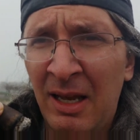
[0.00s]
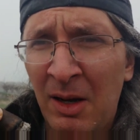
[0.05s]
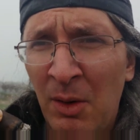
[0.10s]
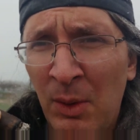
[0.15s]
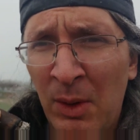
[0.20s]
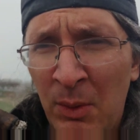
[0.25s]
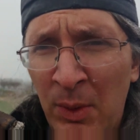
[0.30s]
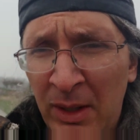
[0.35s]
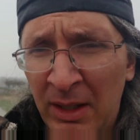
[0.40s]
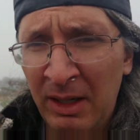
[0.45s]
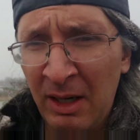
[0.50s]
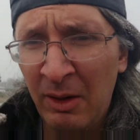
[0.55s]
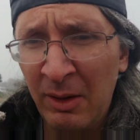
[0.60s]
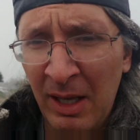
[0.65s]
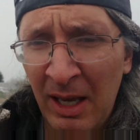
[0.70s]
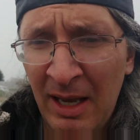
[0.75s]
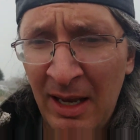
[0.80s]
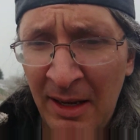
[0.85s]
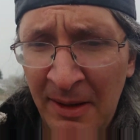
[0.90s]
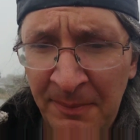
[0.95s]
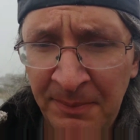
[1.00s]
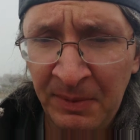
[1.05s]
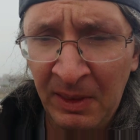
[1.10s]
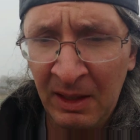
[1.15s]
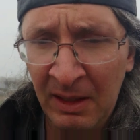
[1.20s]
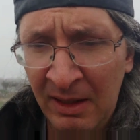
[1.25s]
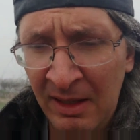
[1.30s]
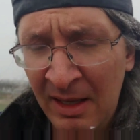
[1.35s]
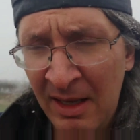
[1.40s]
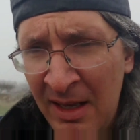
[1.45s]
One quick note.
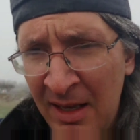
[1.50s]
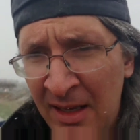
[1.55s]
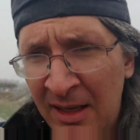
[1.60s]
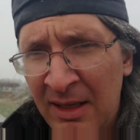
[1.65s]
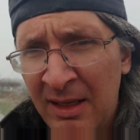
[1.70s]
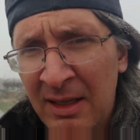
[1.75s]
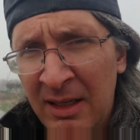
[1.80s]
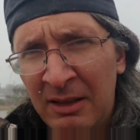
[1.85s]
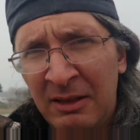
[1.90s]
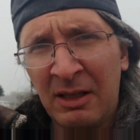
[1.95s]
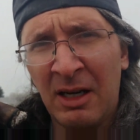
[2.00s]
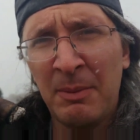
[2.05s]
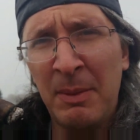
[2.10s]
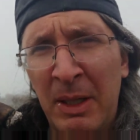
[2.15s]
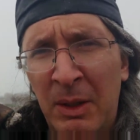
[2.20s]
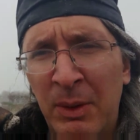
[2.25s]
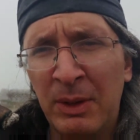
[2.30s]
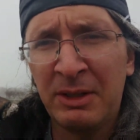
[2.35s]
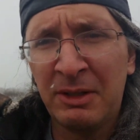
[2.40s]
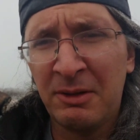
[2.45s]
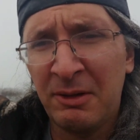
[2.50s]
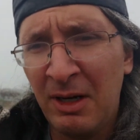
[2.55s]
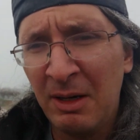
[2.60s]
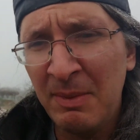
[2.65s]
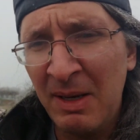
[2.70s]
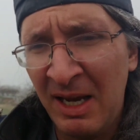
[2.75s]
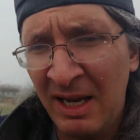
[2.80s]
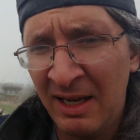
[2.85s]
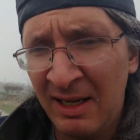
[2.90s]
Check out my Twitch stream.